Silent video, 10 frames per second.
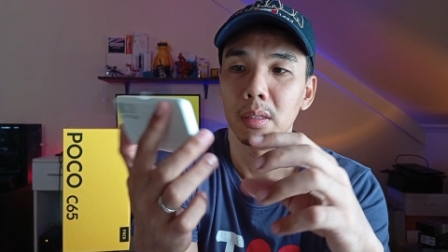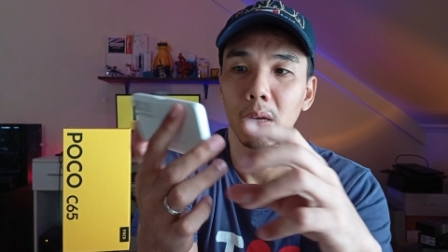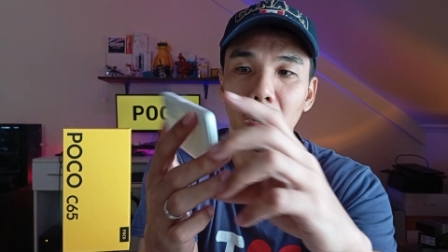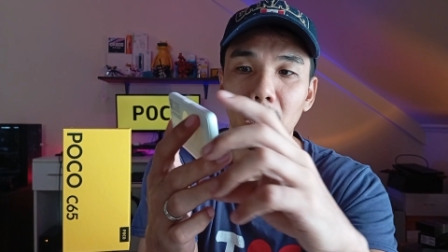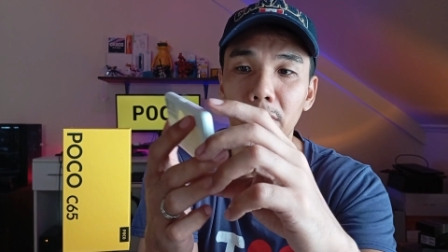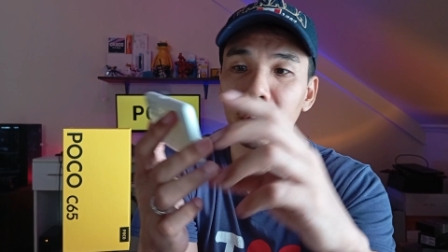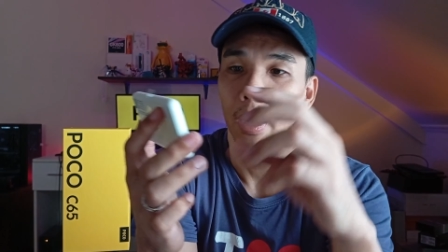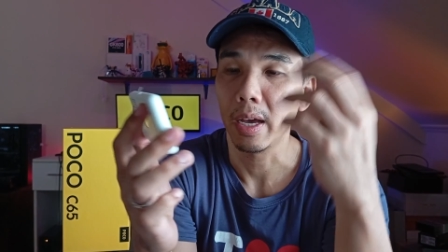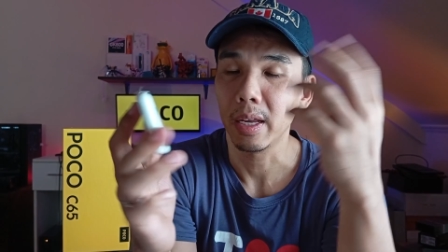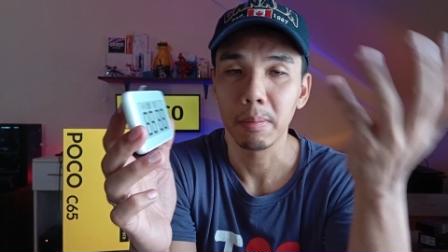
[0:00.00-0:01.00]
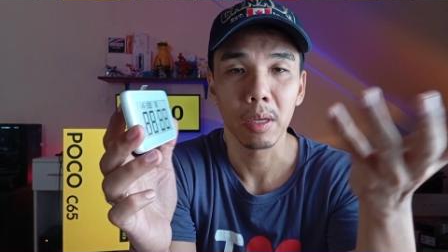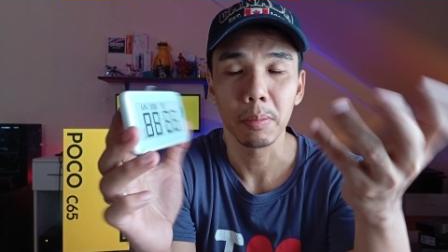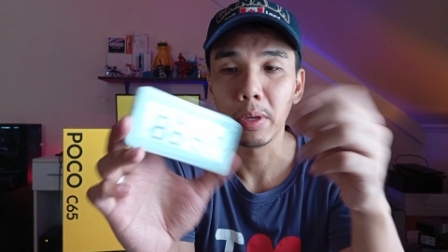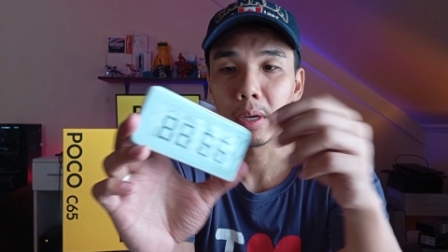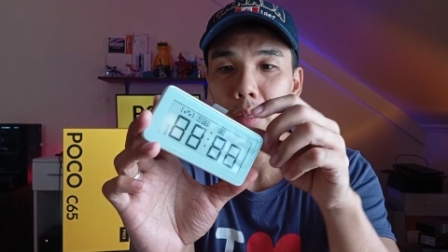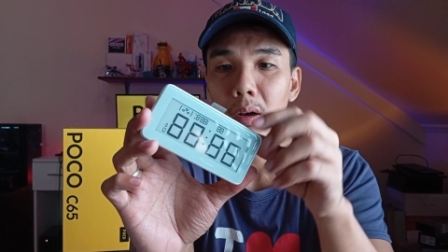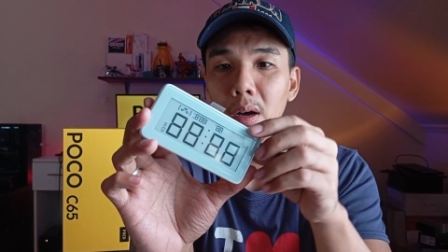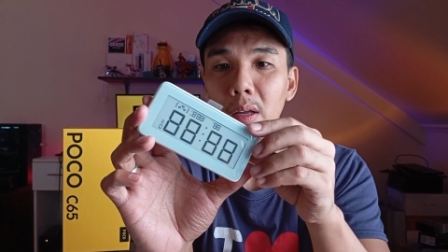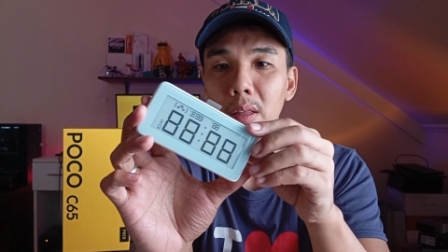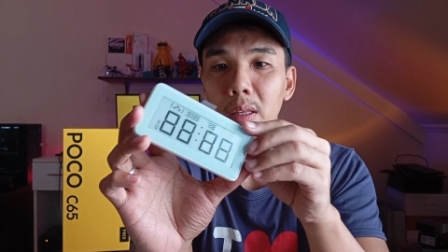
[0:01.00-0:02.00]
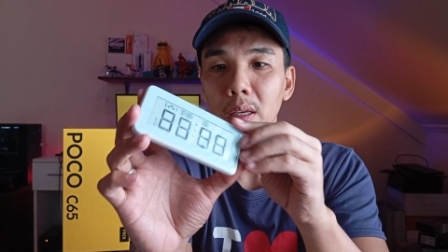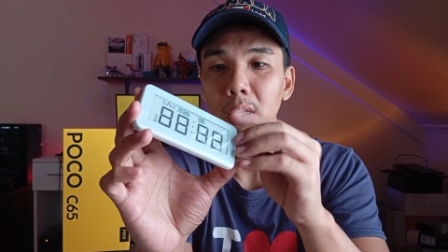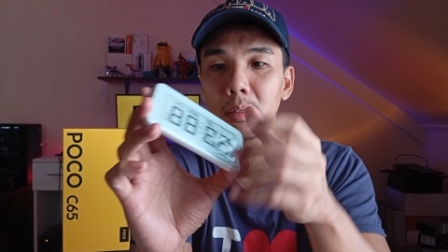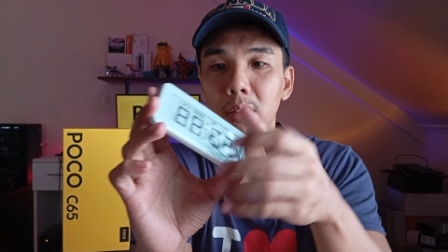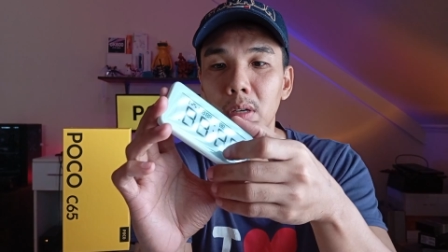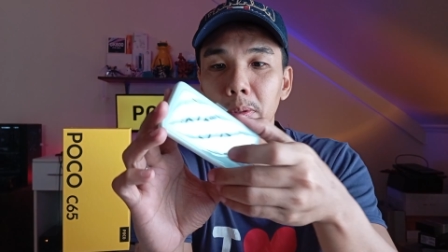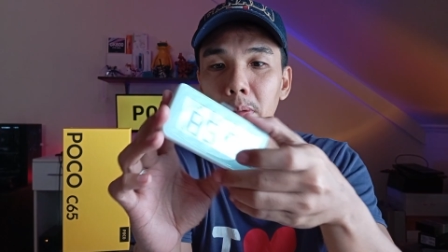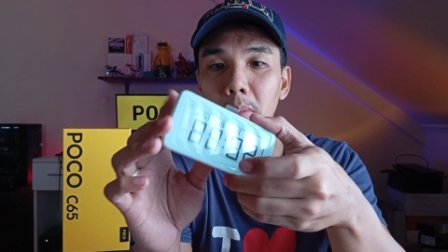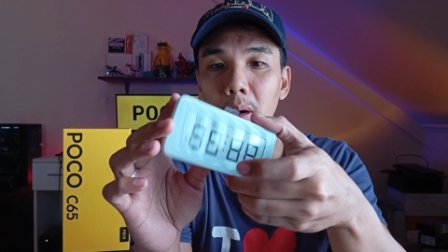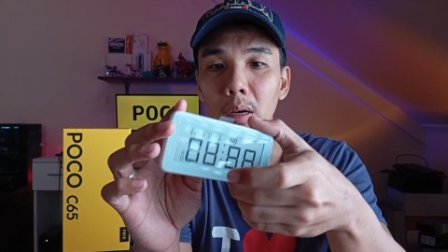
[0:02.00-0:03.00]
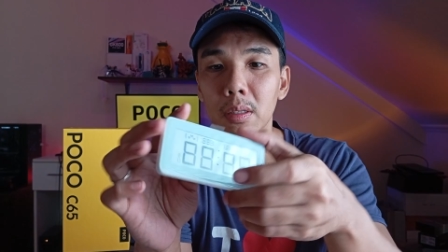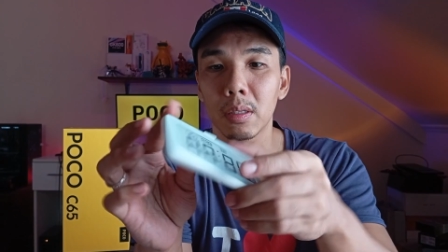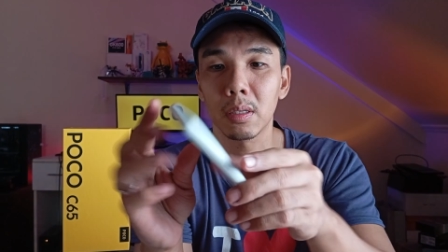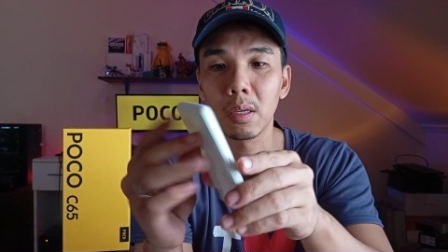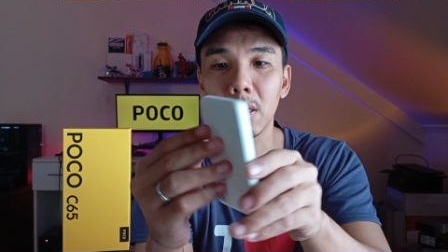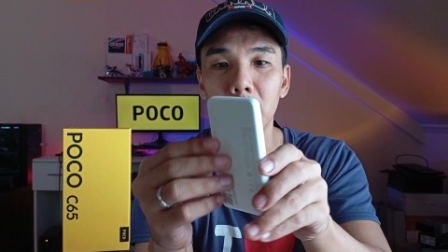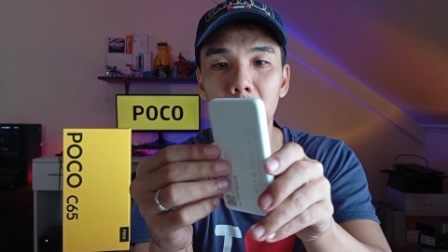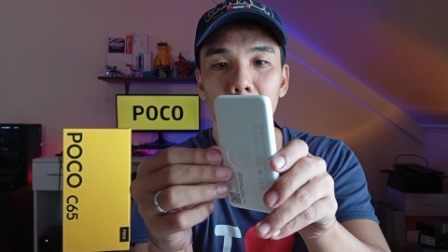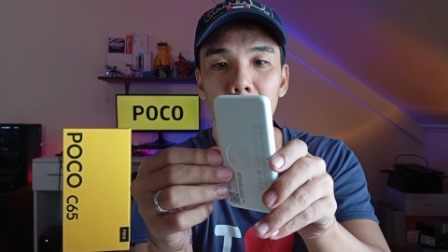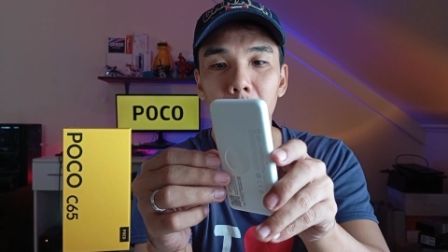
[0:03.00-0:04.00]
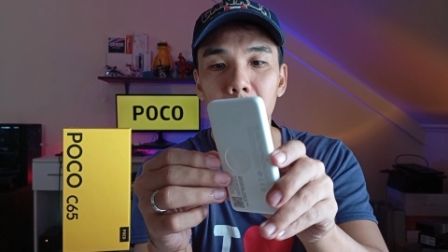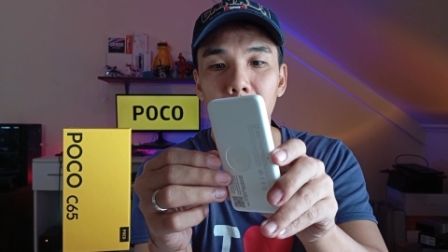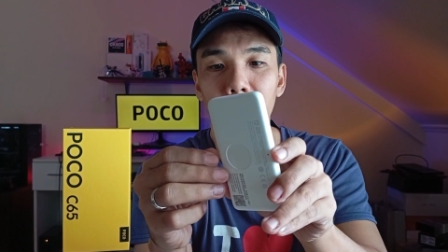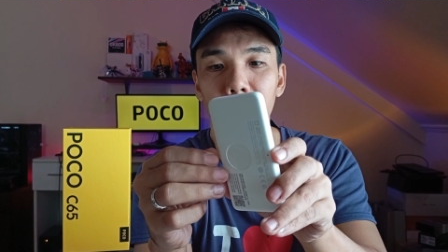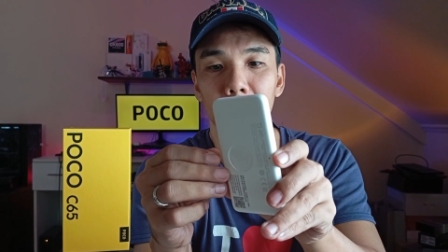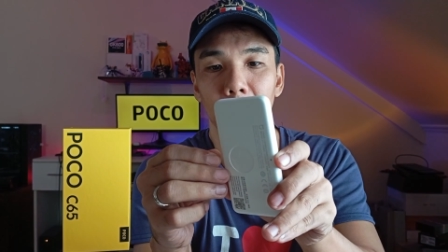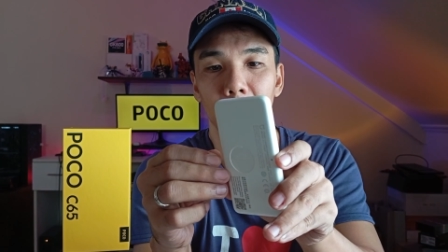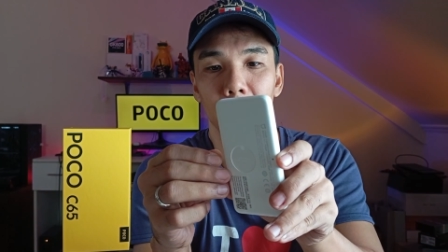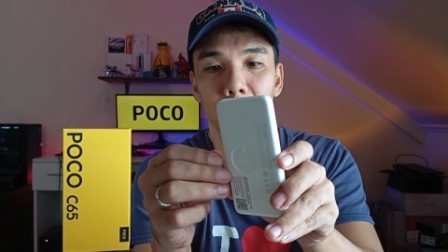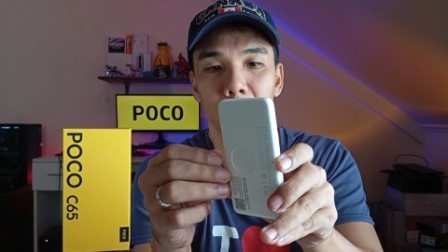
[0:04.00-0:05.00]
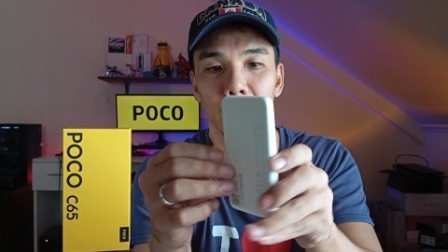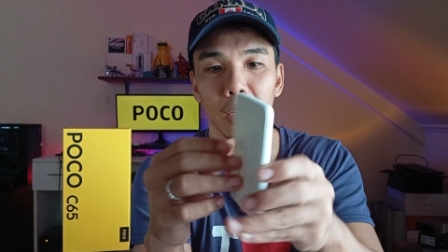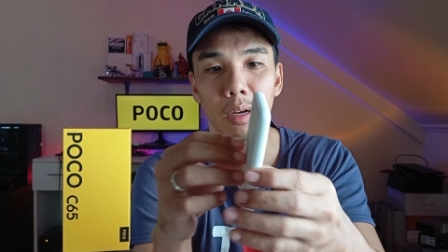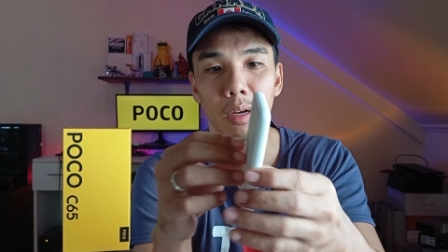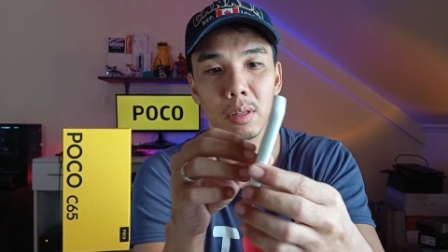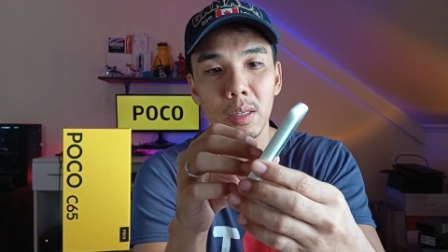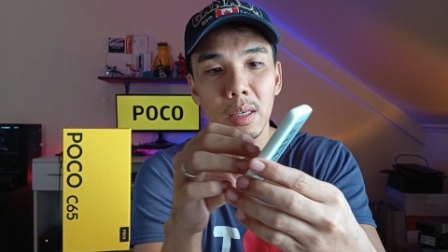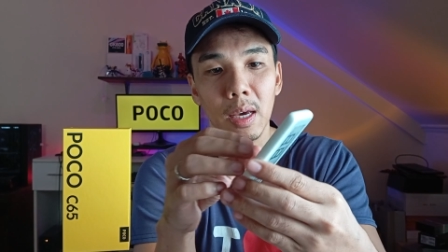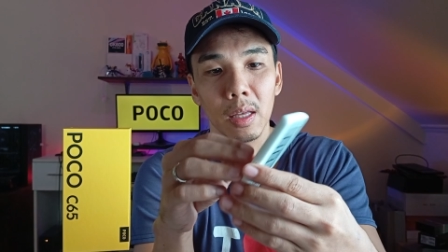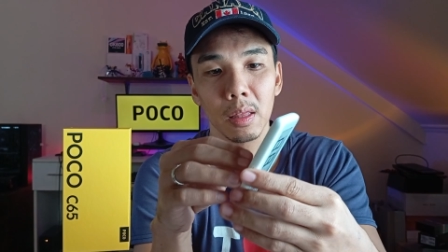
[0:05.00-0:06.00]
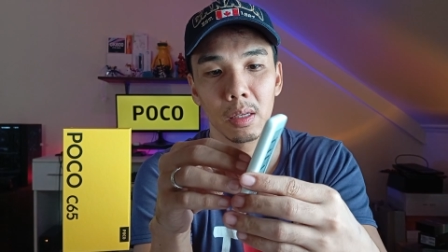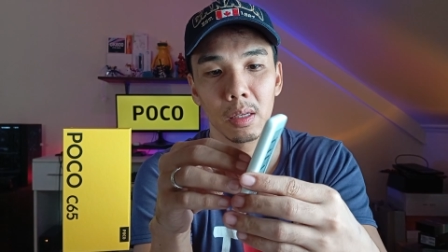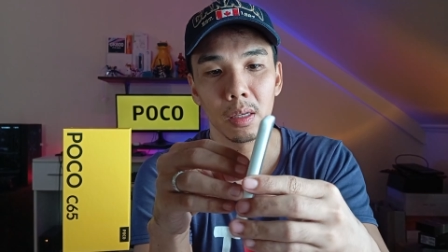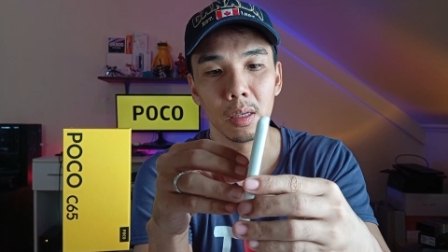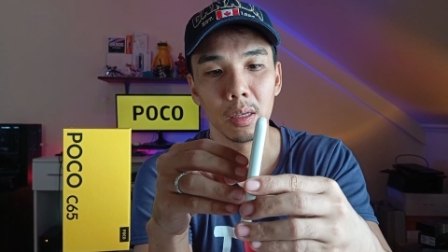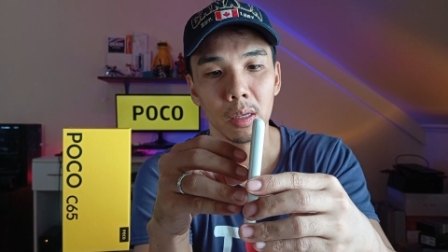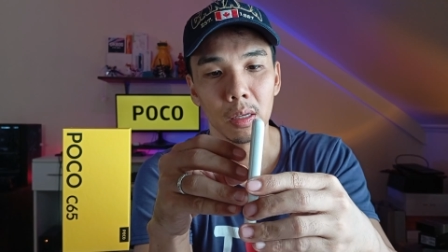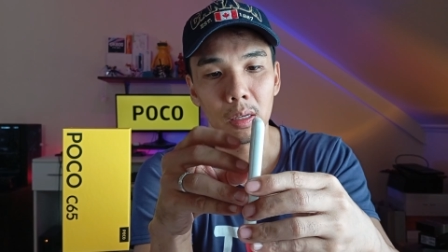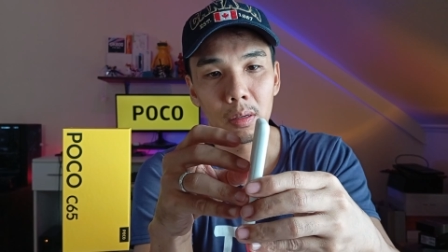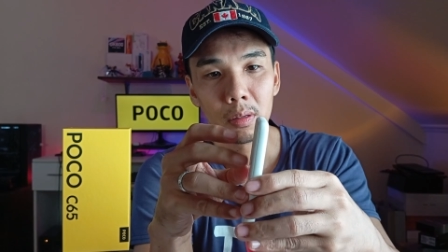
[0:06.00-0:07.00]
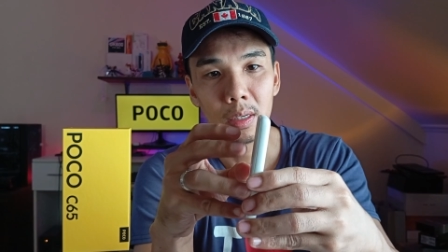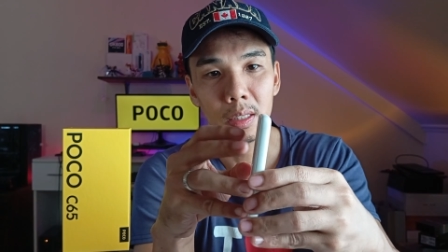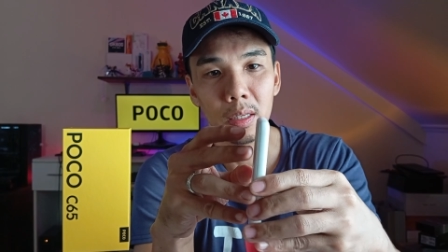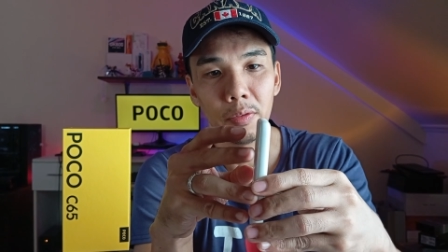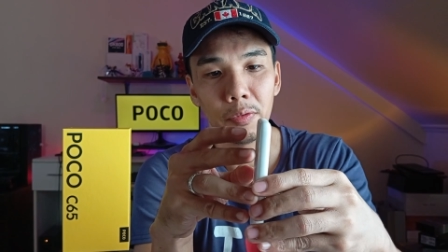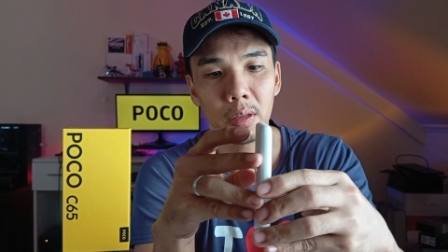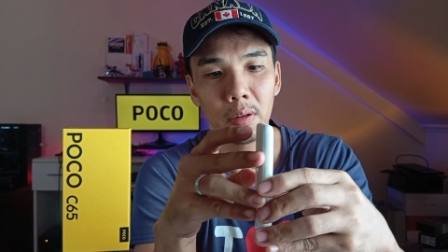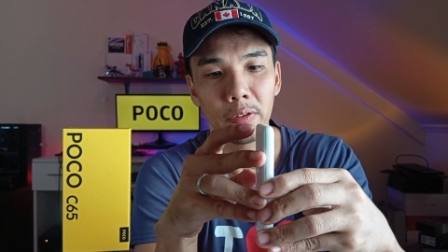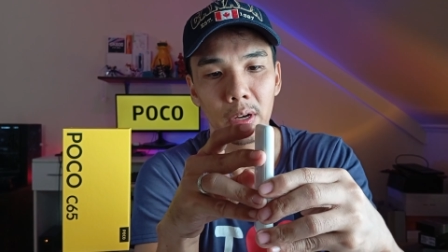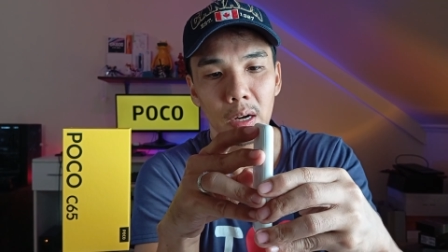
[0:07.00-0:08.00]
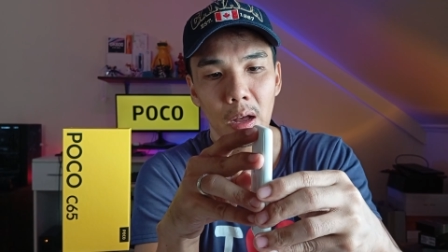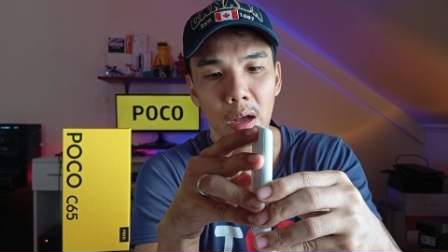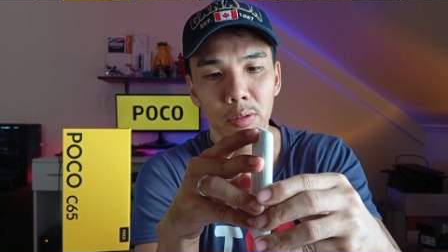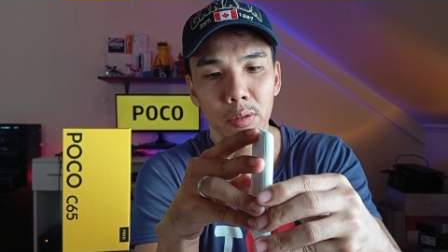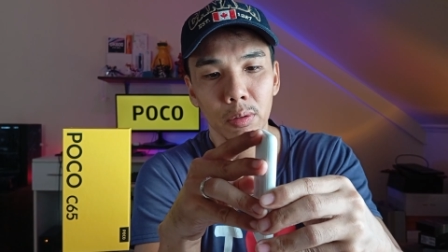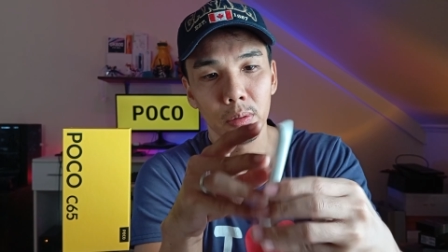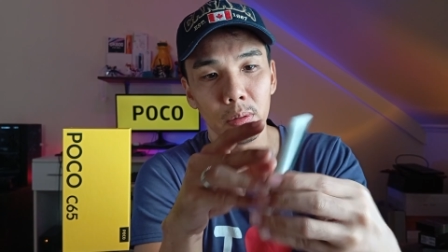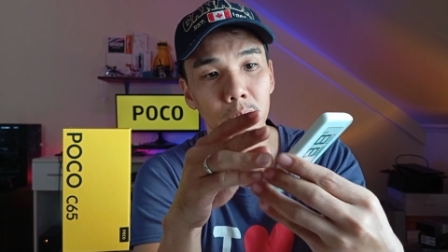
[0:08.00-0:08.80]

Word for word: offline. I'm gonna put it on the description box because I haven't really checked it out yet. Let's see if we can figure out how to